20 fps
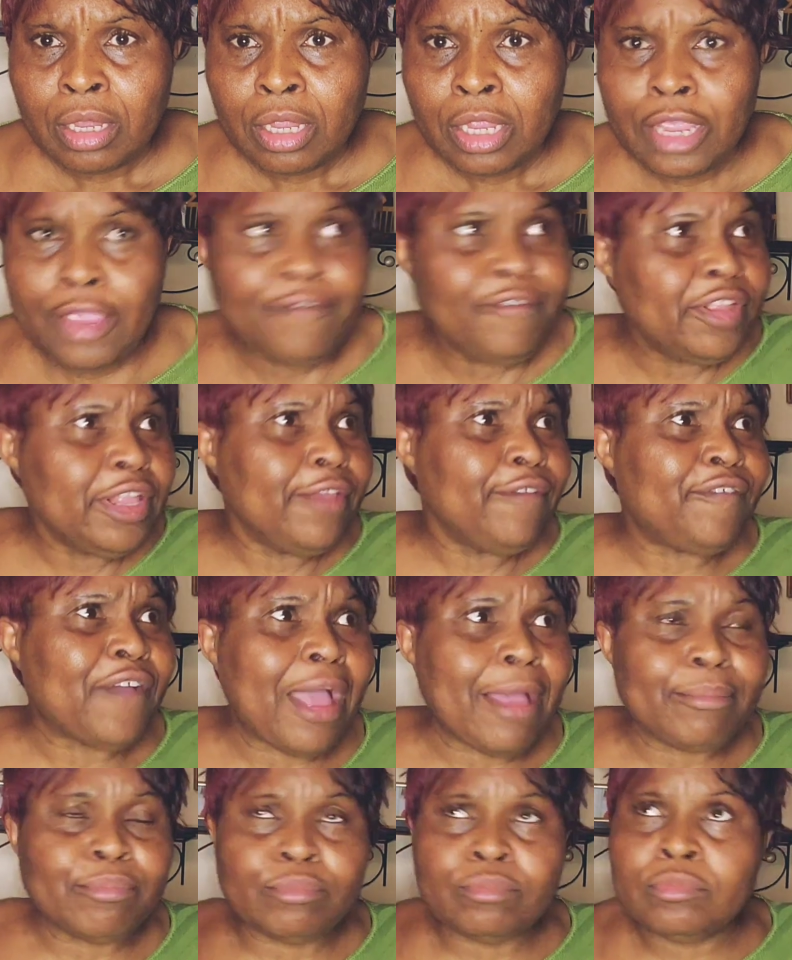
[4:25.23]
Even if
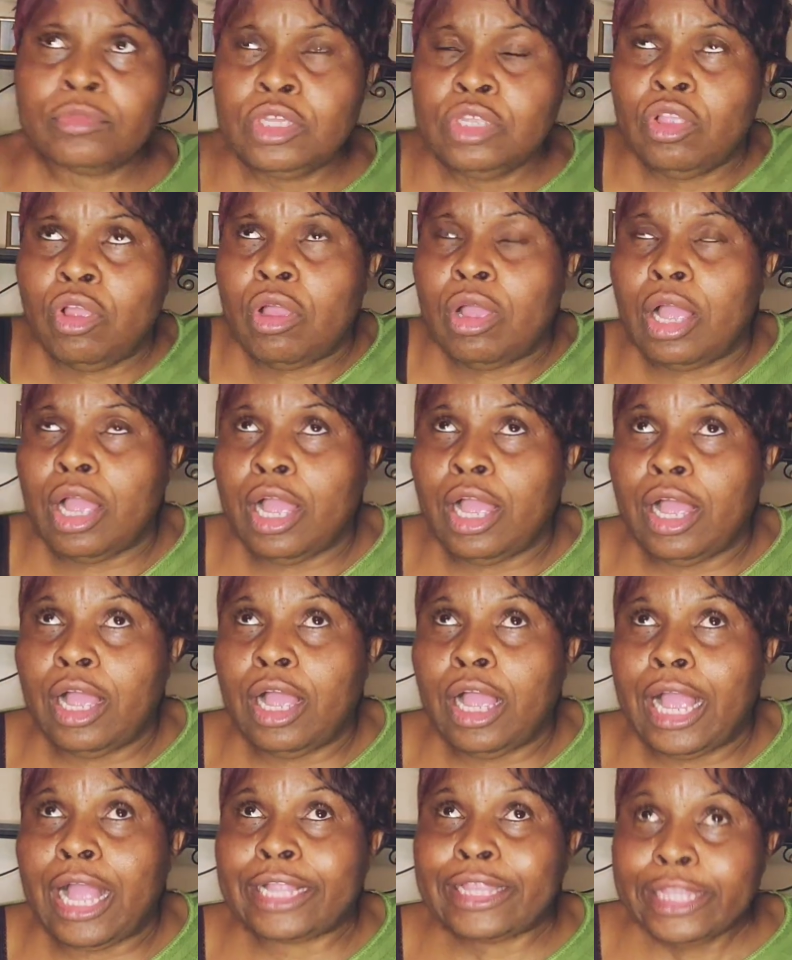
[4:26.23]
I'm, you know,
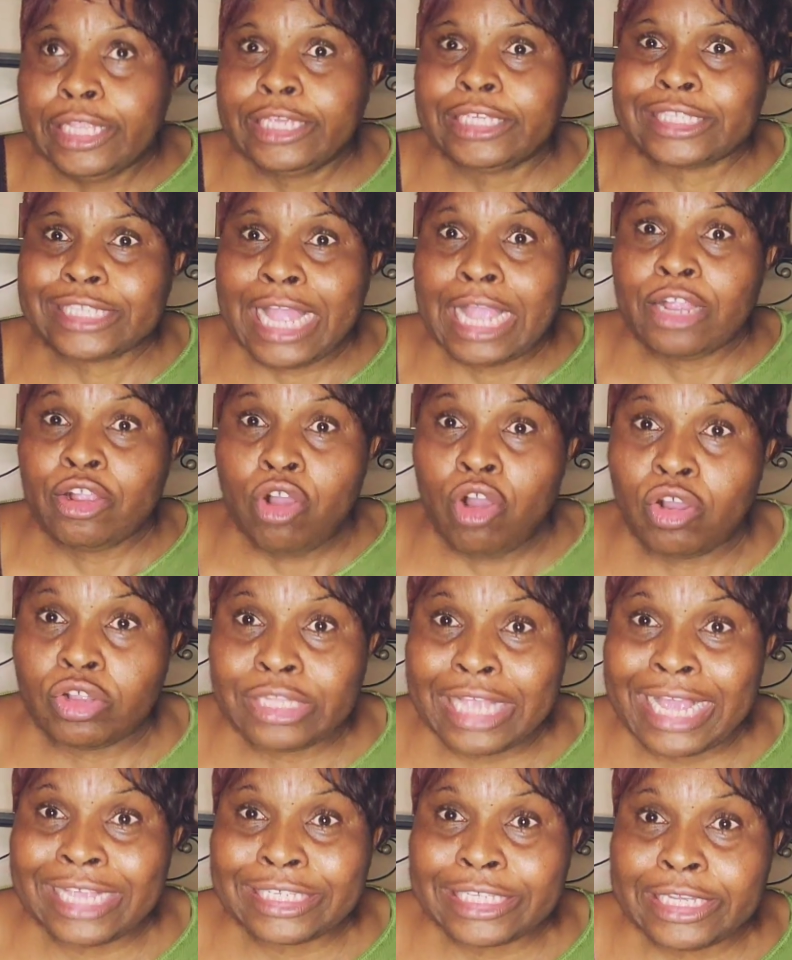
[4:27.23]
at least thank God
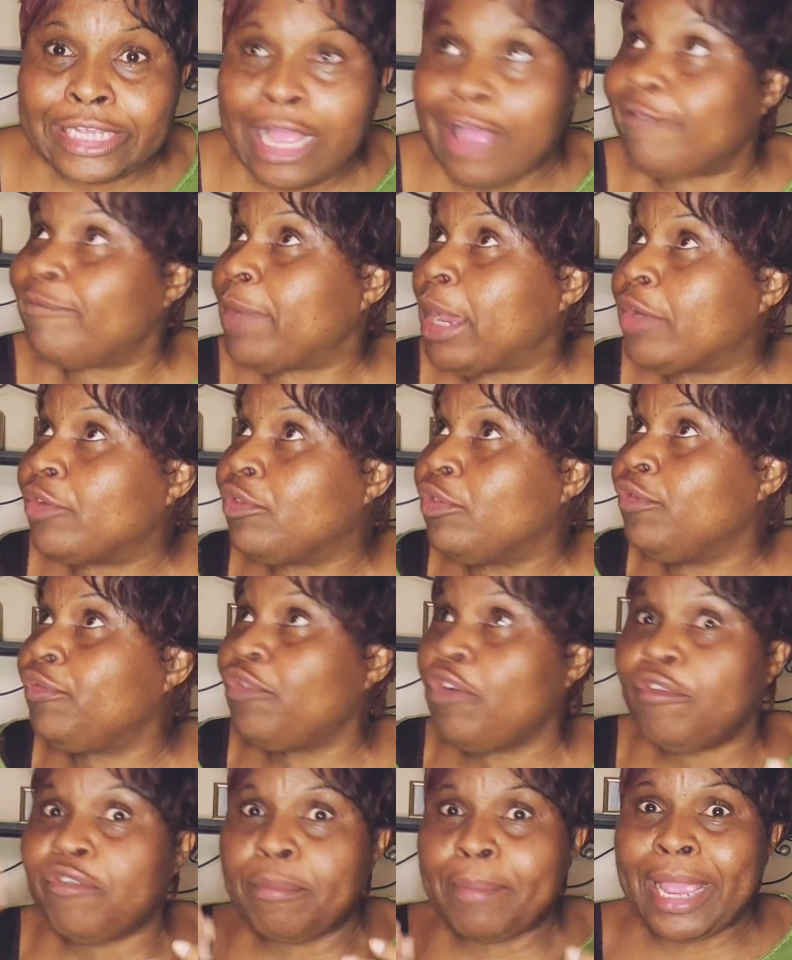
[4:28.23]
I still have my roof
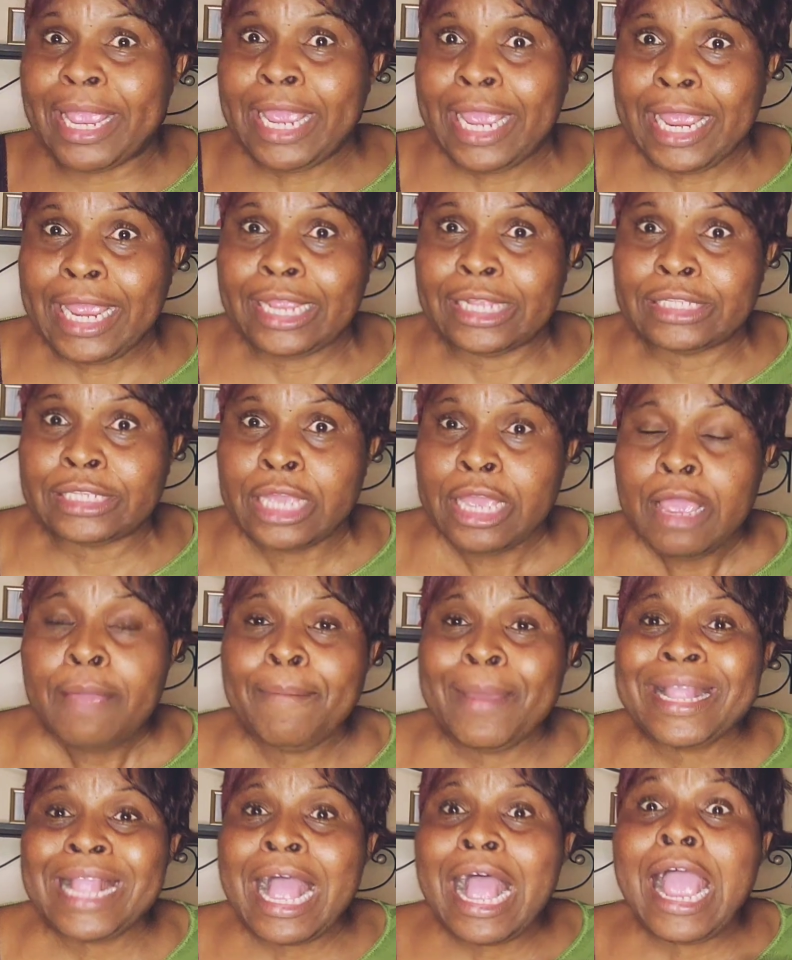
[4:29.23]
over my head,
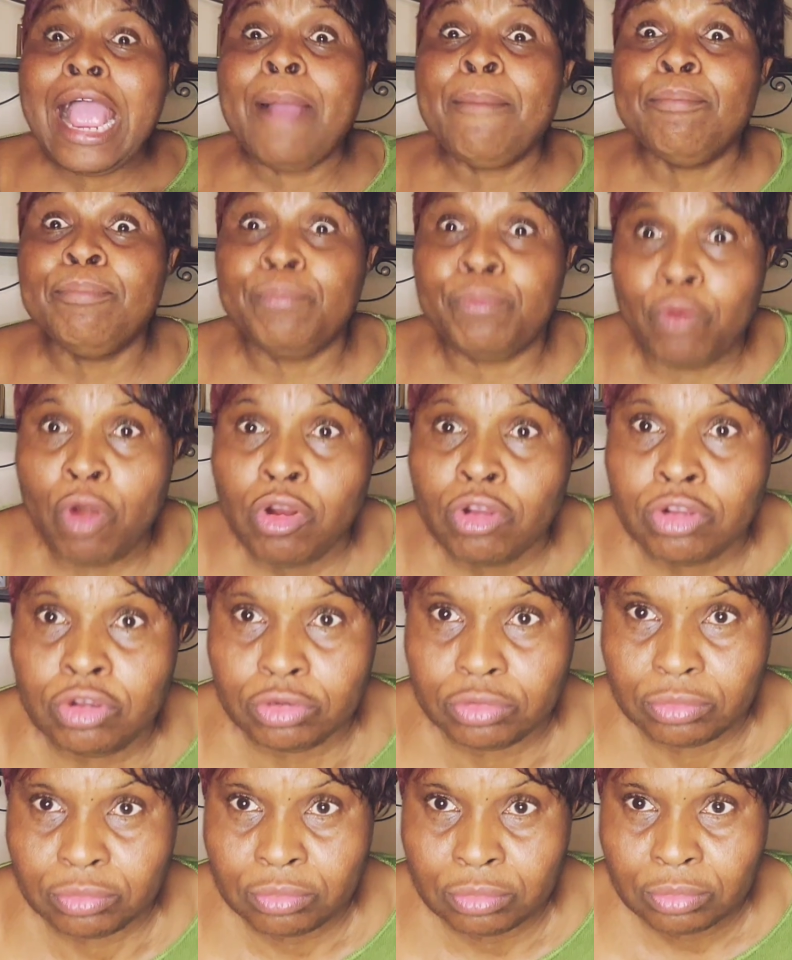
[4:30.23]
but I am
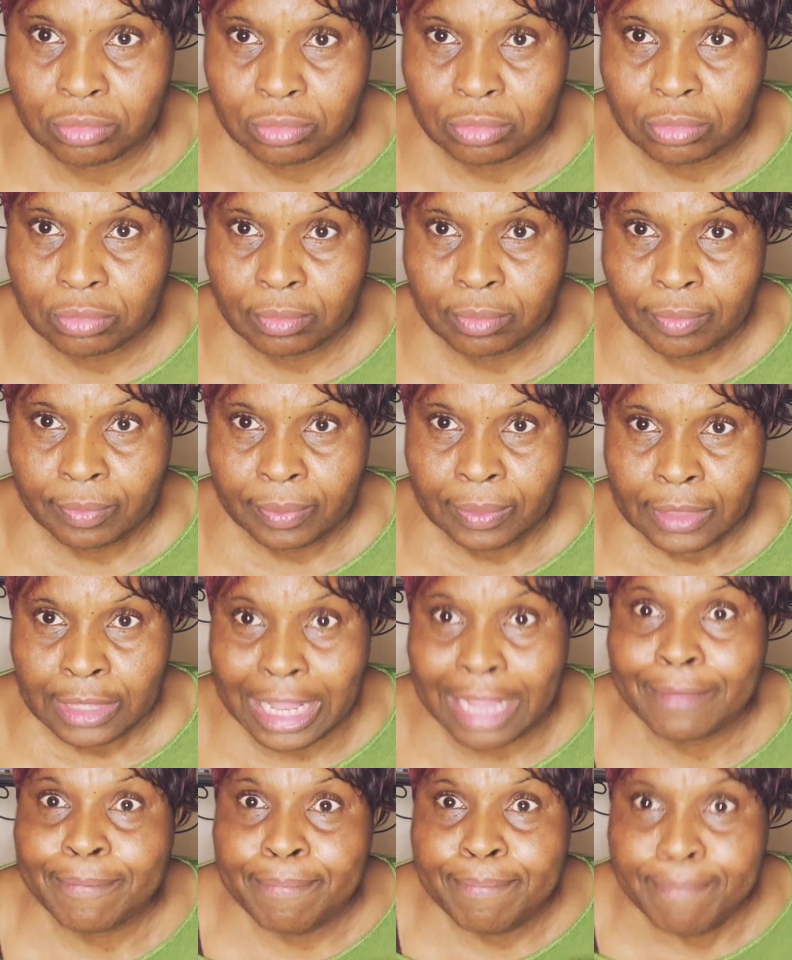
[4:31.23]
broken
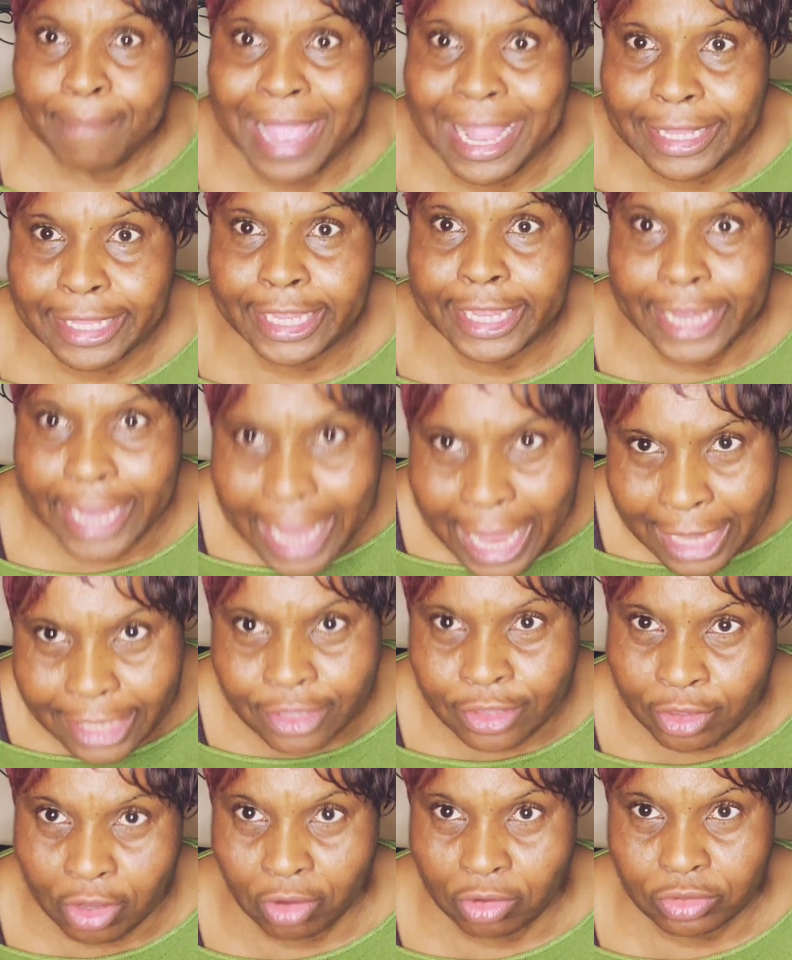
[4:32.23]
that many
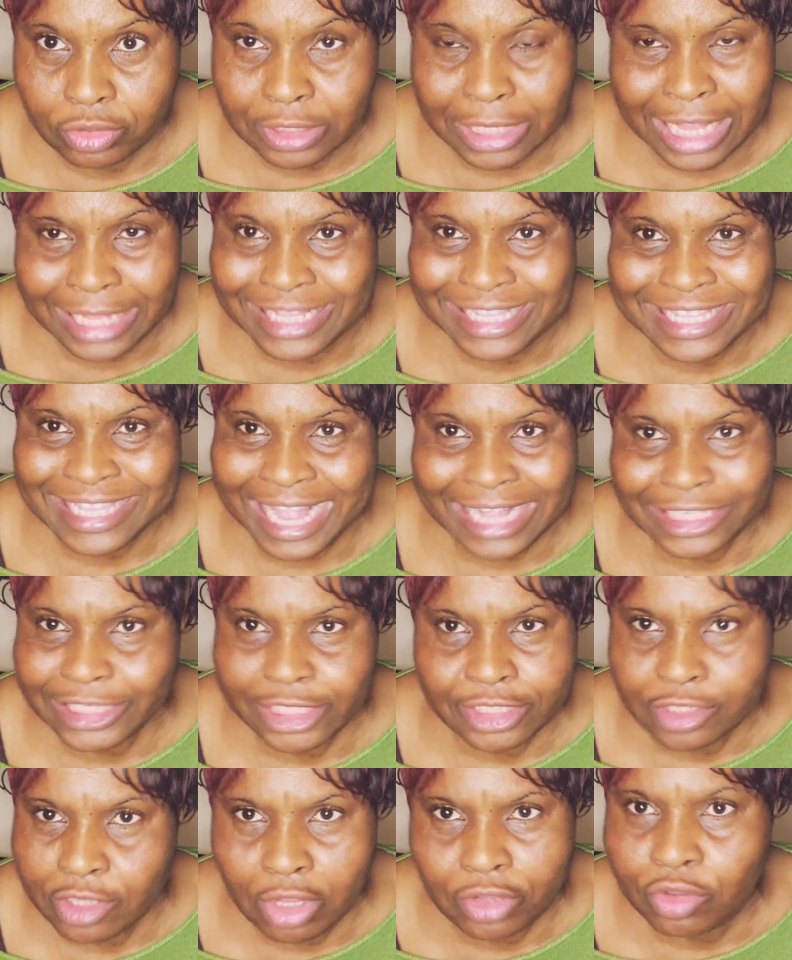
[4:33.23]
cannot, and that
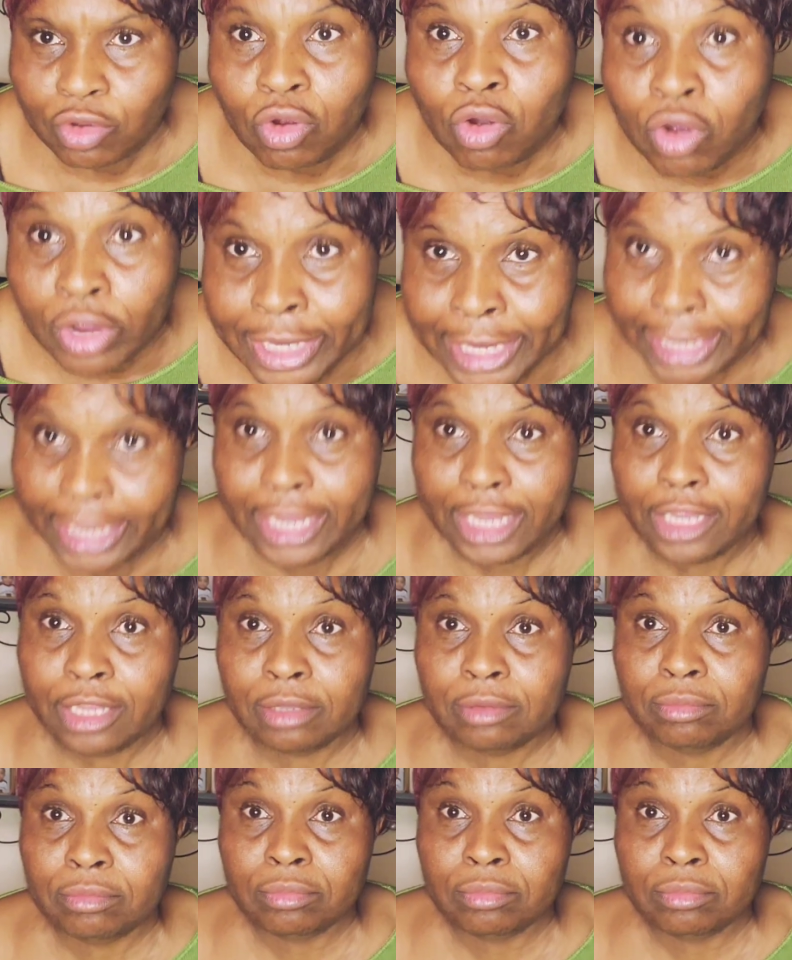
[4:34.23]
is not okay.